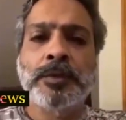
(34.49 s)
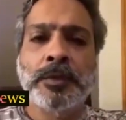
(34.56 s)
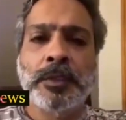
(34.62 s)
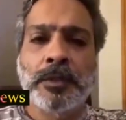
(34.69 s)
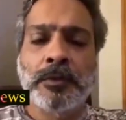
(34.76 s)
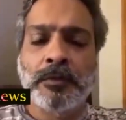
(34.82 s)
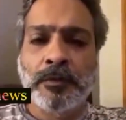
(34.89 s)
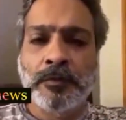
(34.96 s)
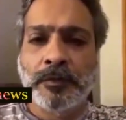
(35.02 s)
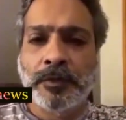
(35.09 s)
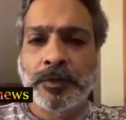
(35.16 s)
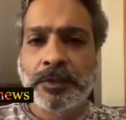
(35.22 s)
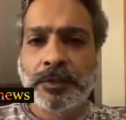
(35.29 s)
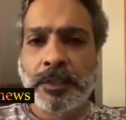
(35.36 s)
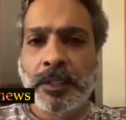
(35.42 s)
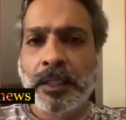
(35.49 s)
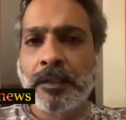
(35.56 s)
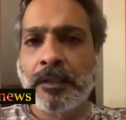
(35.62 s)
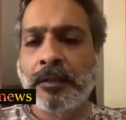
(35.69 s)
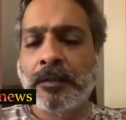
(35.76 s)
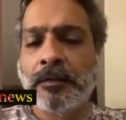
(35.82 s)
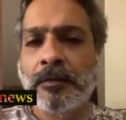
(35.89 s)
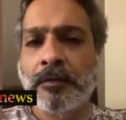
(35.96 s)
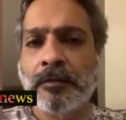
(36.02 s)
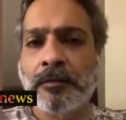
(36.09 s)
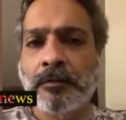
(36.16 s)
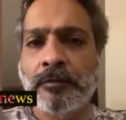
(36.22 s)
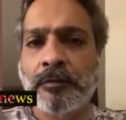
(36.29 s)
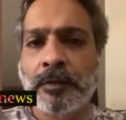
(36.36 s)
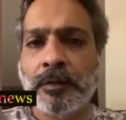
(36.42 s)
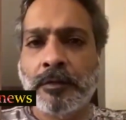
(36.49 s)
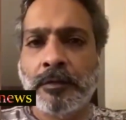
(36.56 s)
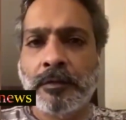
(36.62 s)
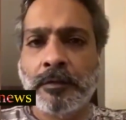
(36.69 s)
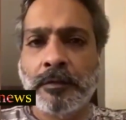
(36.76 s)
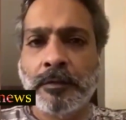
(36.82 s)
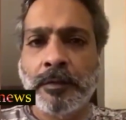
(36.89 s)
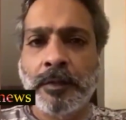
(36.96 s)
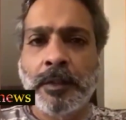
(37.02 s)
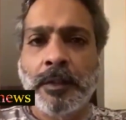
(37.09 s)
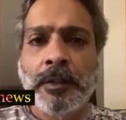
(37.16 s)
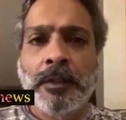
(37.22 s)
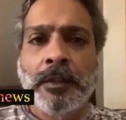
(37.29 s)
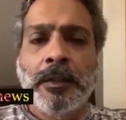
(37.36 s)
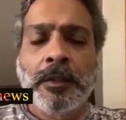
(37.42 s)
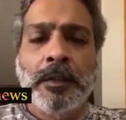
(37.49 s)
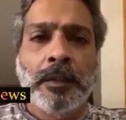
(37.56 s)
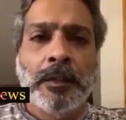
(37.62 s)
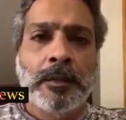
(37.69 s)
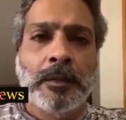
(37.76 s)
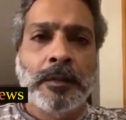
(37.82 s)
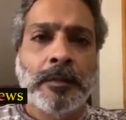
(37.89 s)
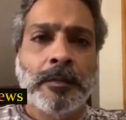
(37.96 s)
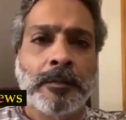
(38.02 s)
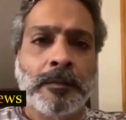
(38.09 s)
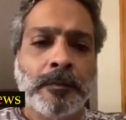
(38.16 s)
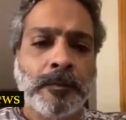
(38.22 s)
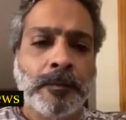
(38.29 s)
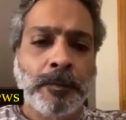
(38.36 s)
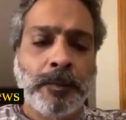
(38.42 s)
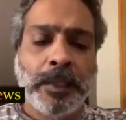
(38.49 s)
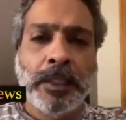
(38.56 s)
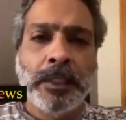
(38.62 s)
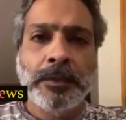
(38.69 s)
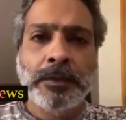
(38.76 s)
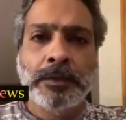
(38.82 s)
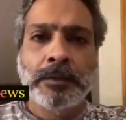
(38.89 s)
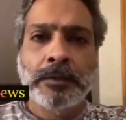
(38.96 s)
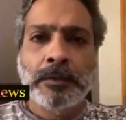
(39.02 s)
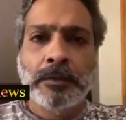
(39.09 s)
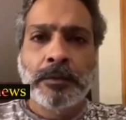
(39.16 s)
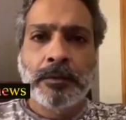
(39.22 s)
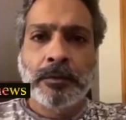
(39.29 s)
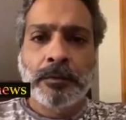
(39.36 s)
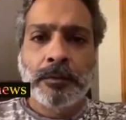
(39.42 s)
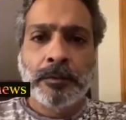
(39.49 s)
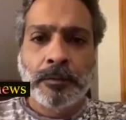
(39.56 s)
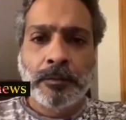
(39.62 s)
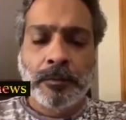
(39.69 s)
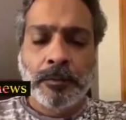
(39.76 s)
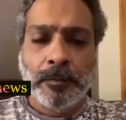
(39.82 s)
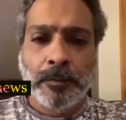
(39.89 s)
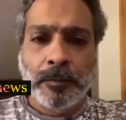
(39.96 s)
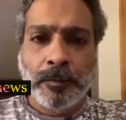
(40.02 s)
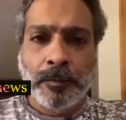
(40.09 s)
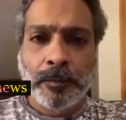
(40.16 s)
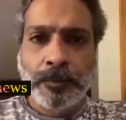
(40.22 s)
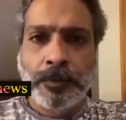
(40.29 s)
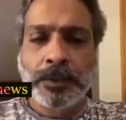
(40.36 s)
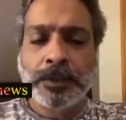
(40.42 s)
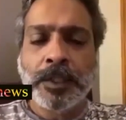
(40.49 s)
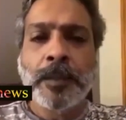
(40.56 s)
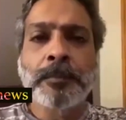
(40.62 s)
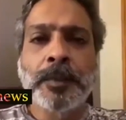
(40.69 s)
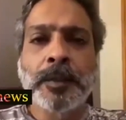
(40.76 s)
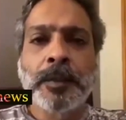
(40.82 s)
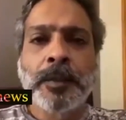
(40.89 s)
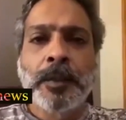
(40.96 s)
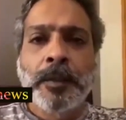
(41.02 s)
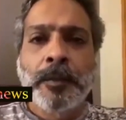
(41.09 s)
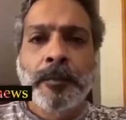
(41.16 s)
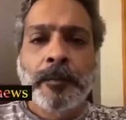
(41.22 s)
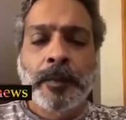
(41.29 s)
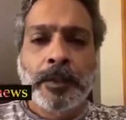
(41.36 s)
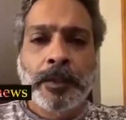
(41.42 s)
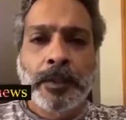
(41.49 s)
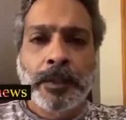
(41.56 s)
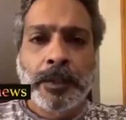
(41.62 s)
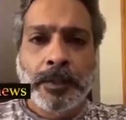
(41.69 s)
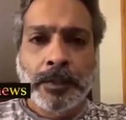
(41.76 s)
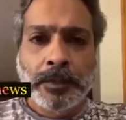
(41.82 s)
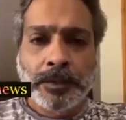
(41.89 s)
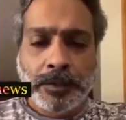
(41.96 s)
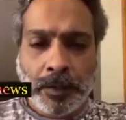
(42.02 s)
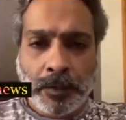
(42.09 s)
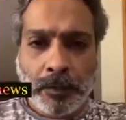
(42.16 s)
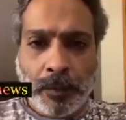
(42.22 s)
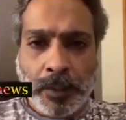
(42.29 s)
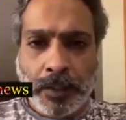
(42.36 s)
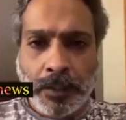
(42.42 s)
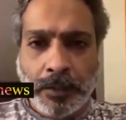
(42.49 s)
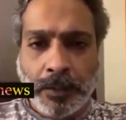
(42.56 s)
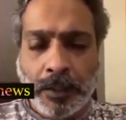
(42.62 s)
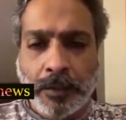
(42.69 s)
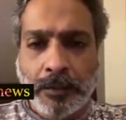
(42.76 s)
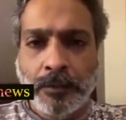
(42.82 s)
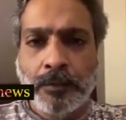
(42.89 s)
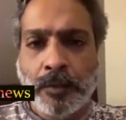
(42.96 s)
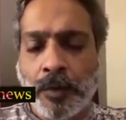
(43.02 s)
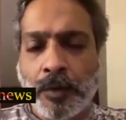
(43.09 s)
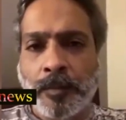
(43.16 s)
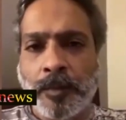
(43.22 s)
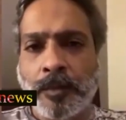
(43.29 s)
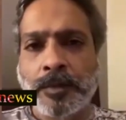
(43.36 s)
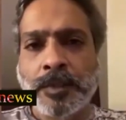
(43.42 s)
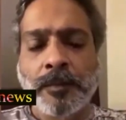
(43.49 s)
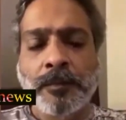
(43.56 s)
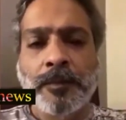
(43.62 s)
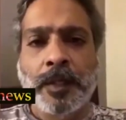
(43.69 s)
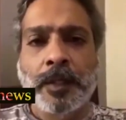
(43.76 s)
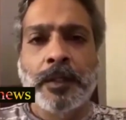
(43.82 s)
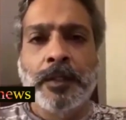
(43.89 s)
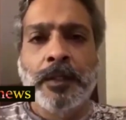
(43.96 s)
I don't know if this is the right uh, uh, uh, place to put this up, but it is required that I do talk about something.